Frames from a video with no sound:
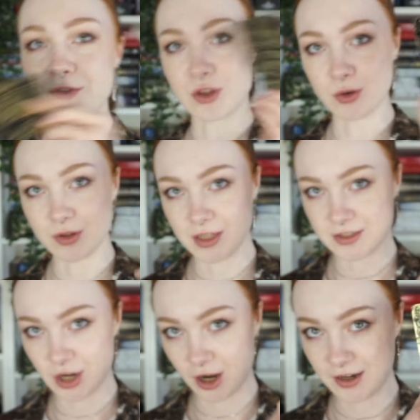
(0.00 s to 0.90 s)
you these
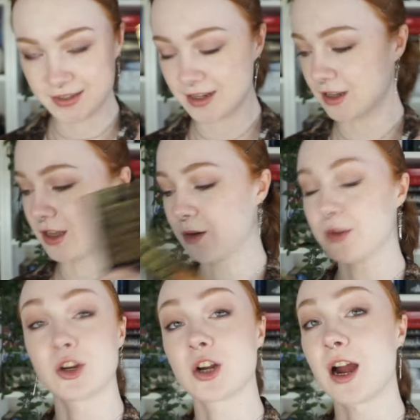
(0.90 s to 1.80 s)
cards along with
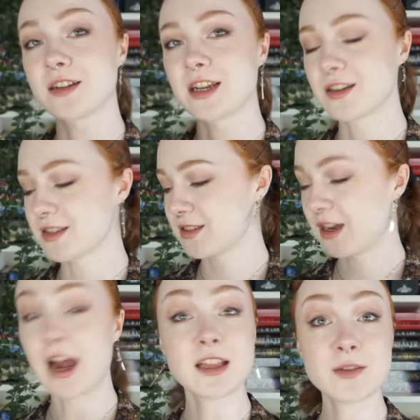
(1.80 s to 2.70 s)
your cocktails.
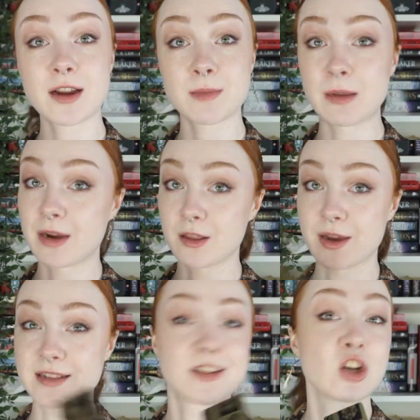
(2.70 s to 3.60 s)
Highly recommend, by the way,
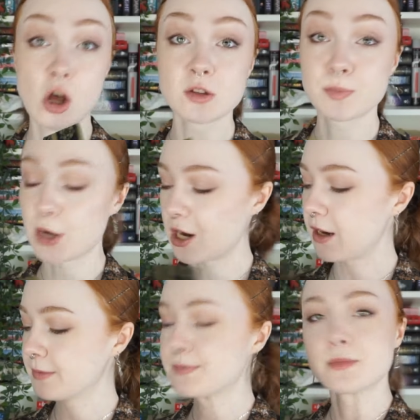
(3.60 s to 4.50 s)
it's an occult bar.